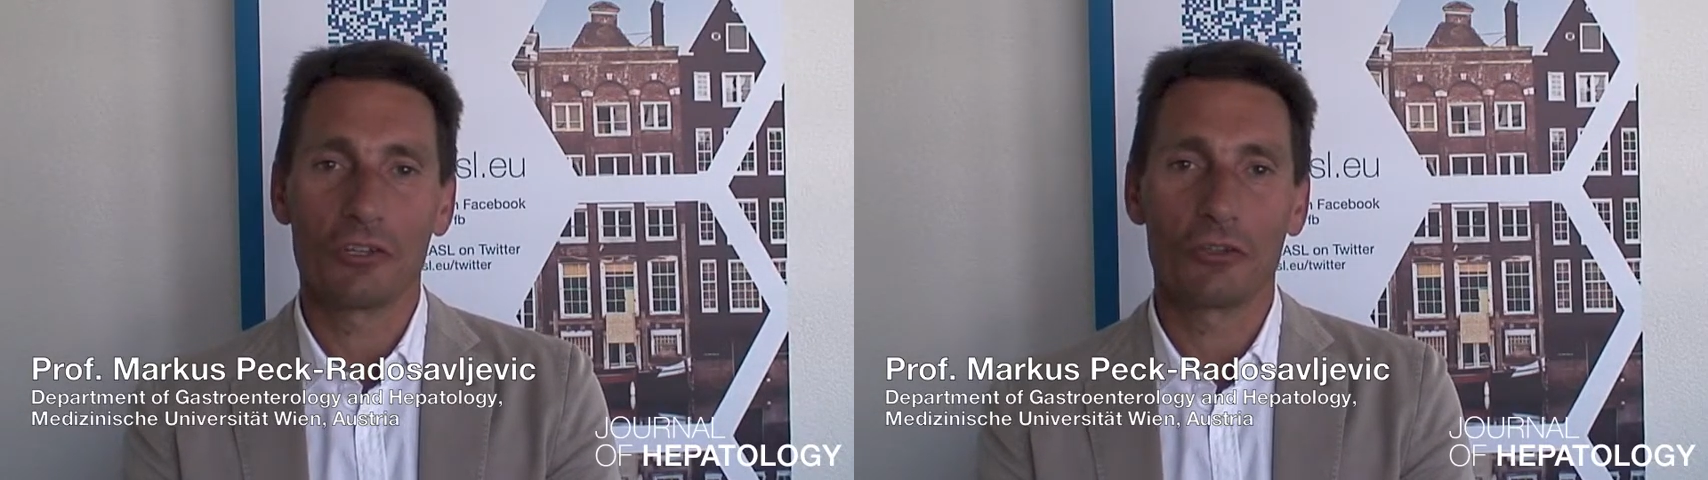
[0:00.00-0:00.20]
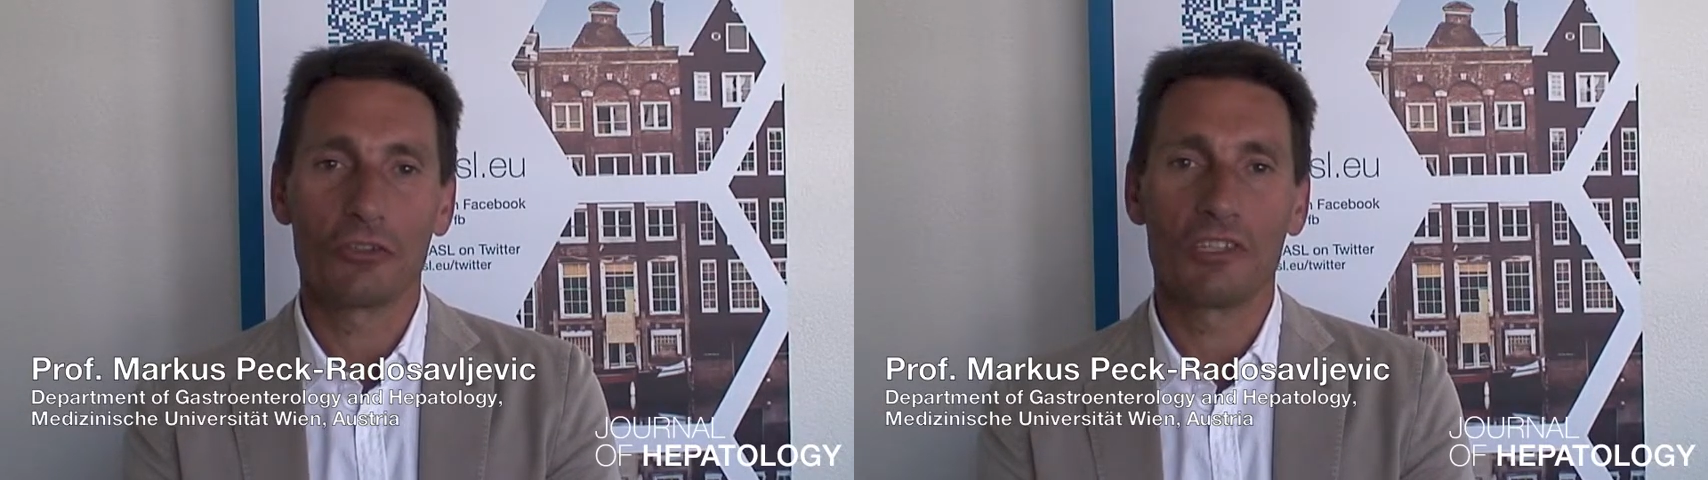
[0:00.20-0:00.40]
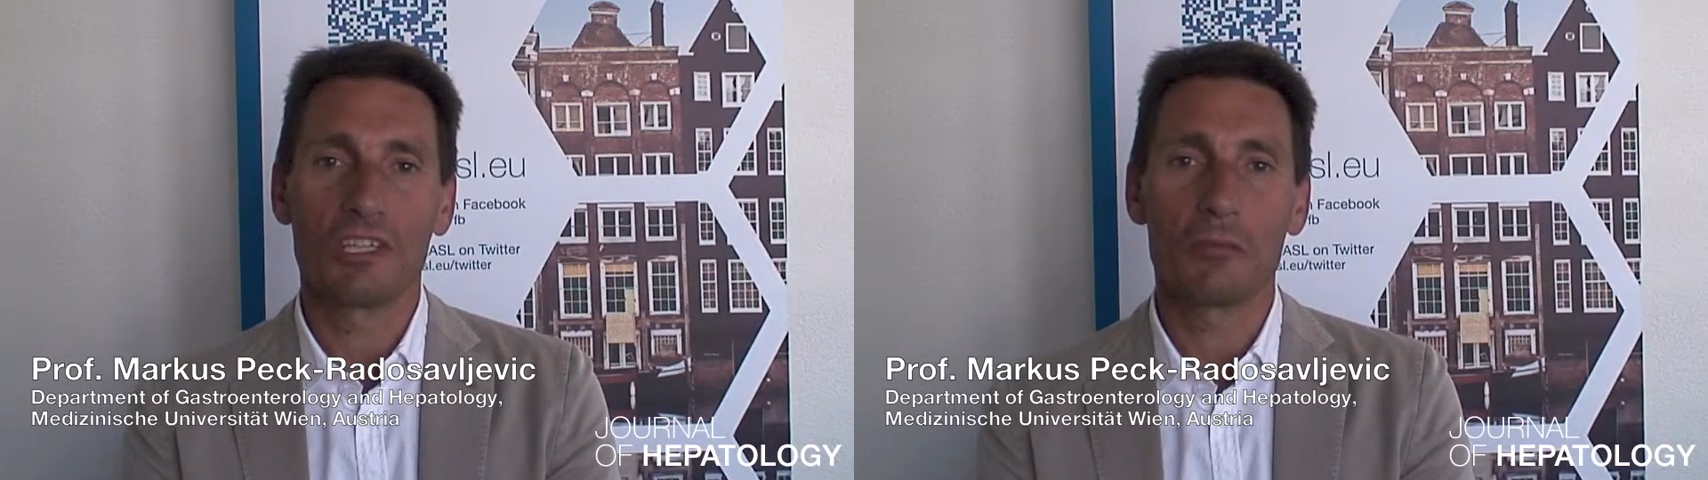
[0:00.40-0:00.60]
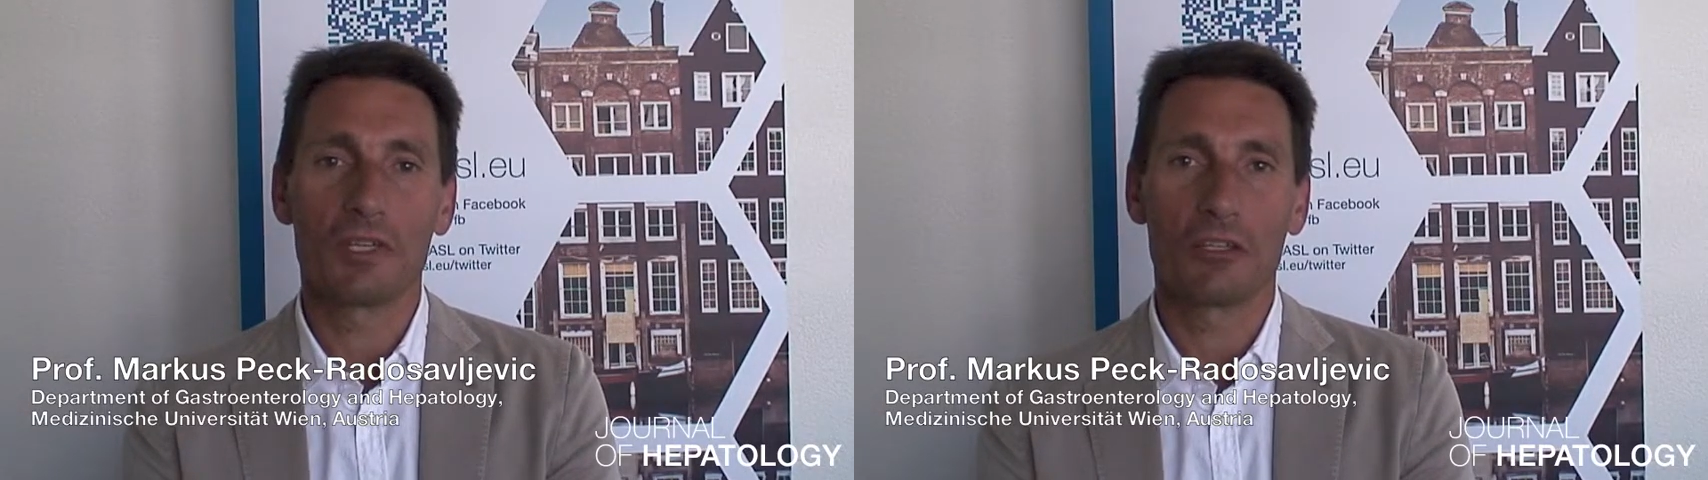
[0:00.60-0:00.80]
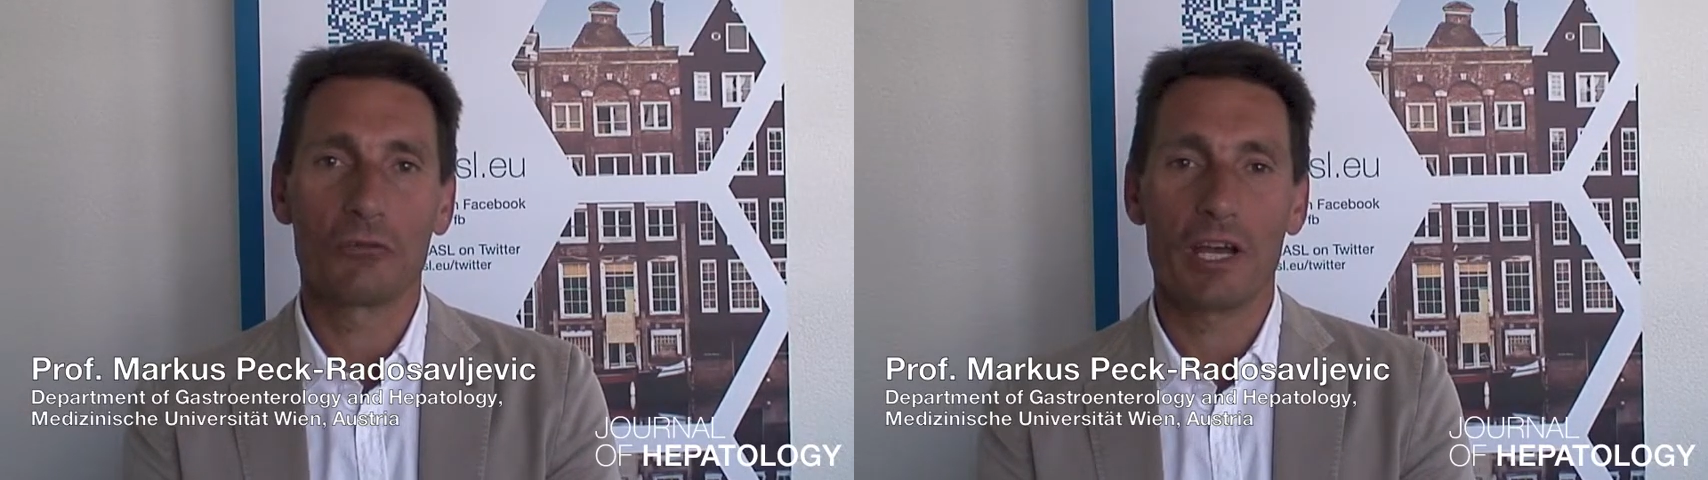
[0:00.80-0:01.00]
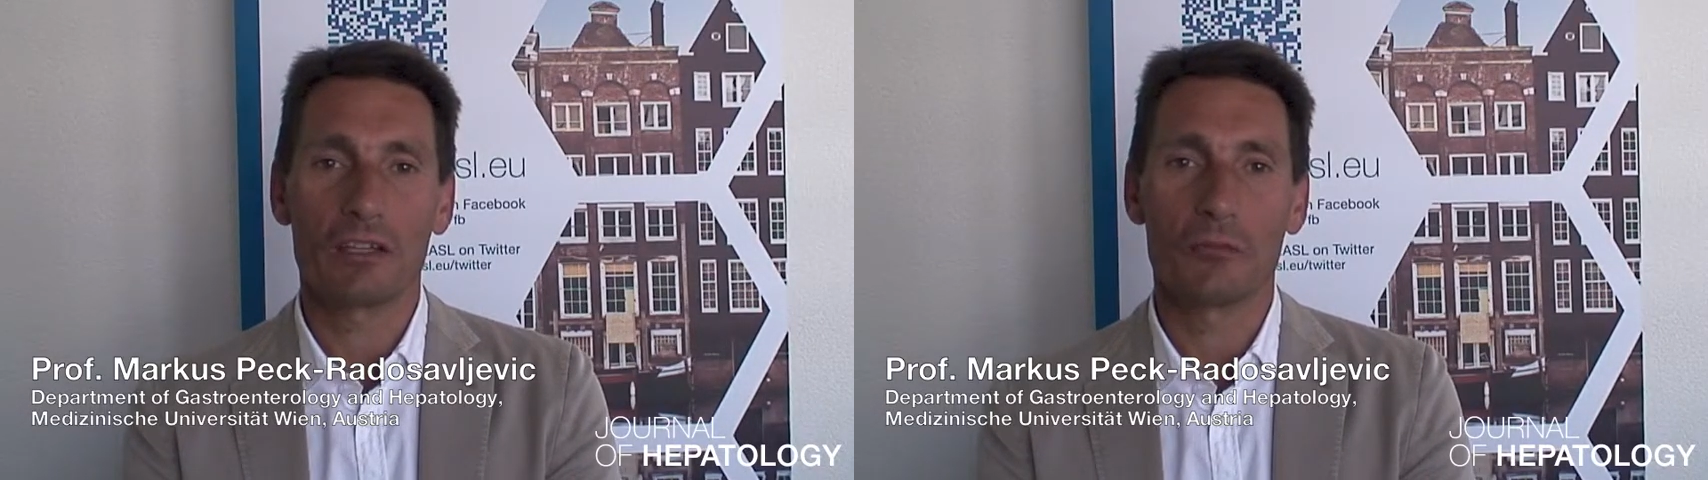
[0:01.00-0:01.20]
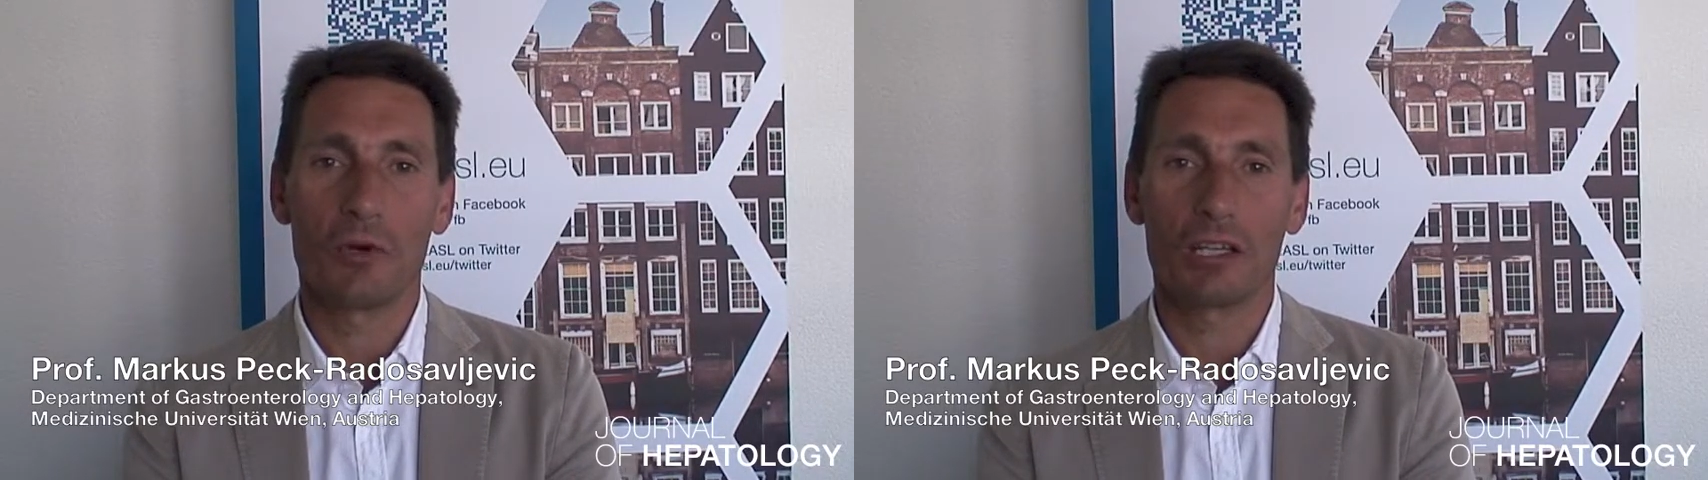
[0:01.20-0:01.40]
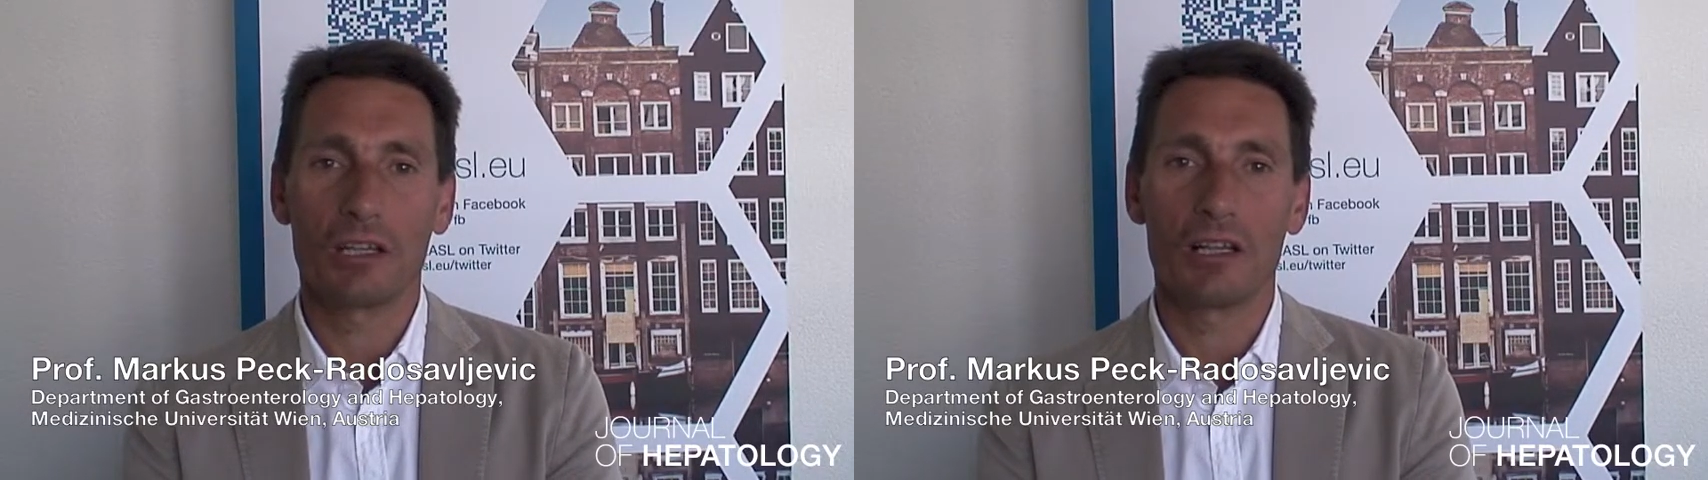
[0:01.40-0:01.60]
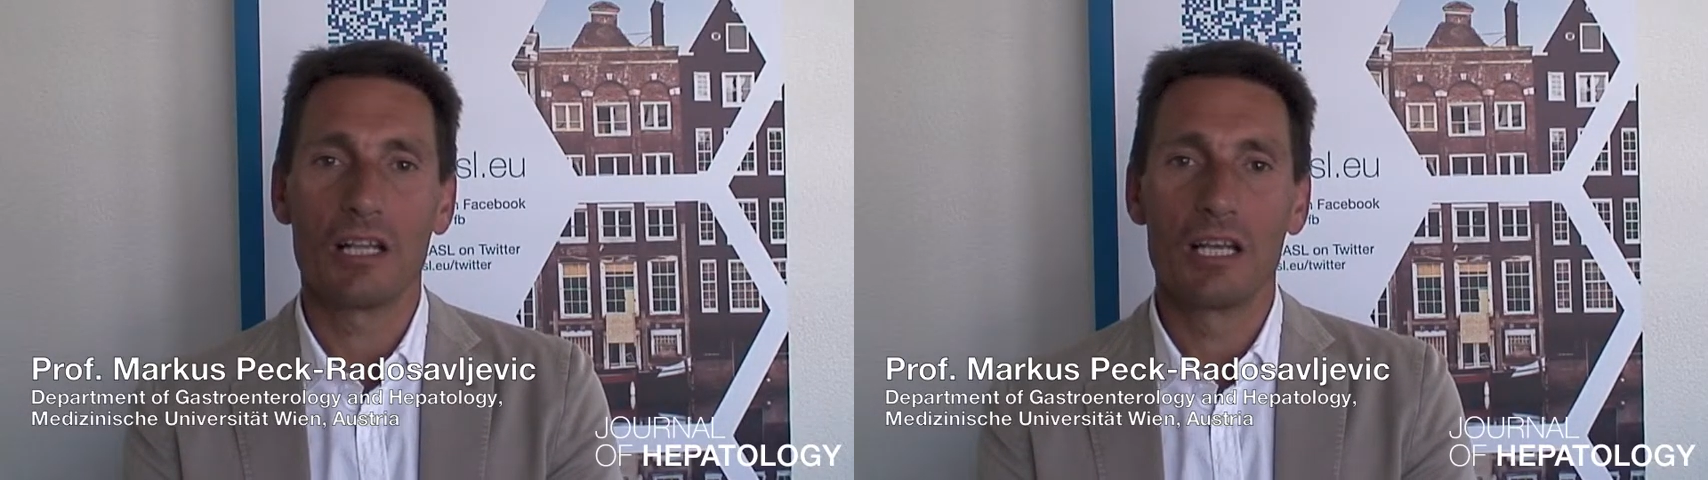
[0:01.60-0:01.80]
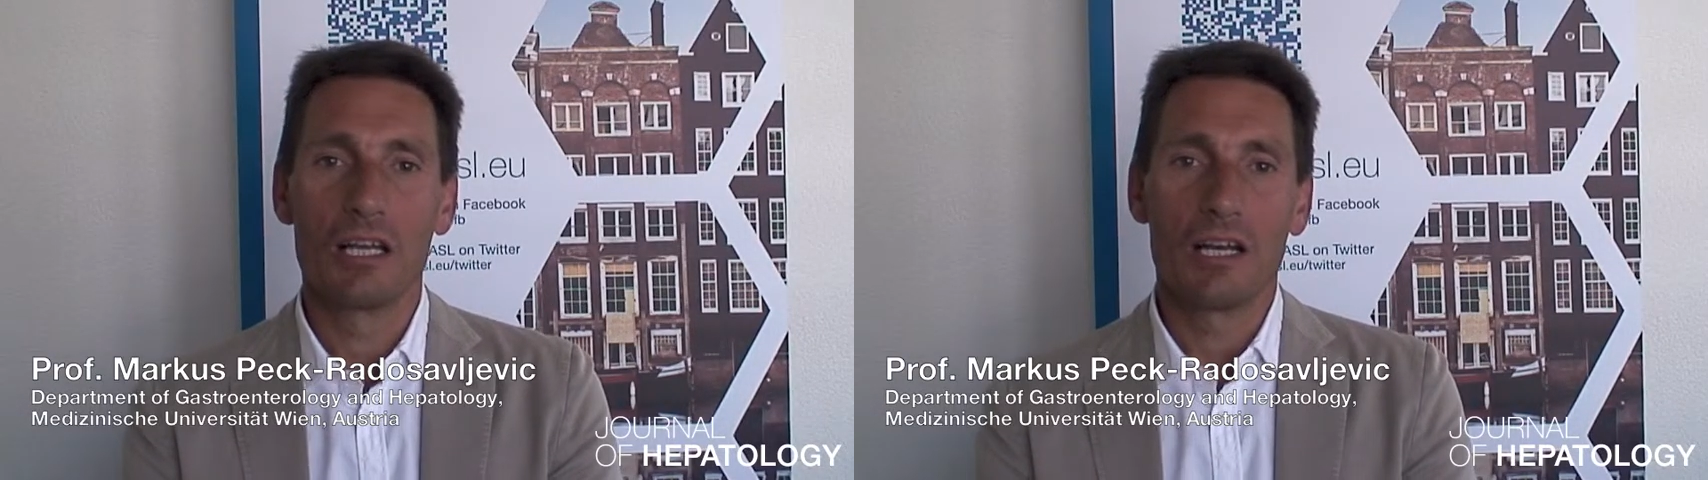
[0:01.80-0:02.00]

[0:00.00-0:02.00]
erlotinib in a rat model,